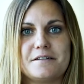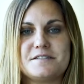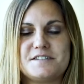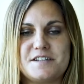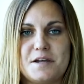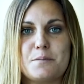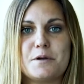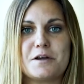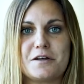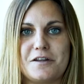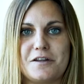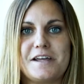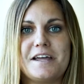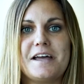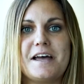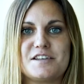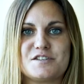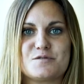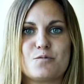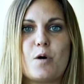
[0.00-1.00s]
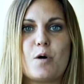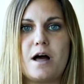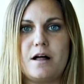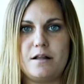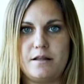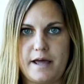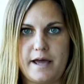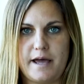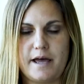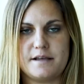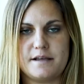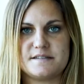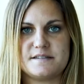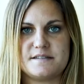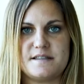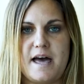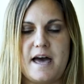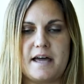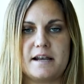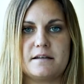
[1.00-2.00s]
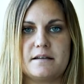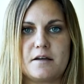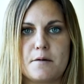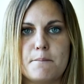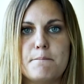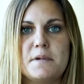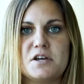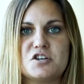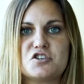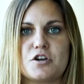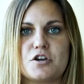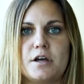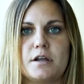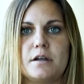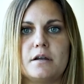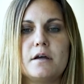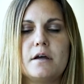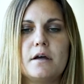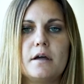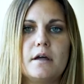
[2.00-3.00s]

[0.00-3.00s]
typically, as well as that commission.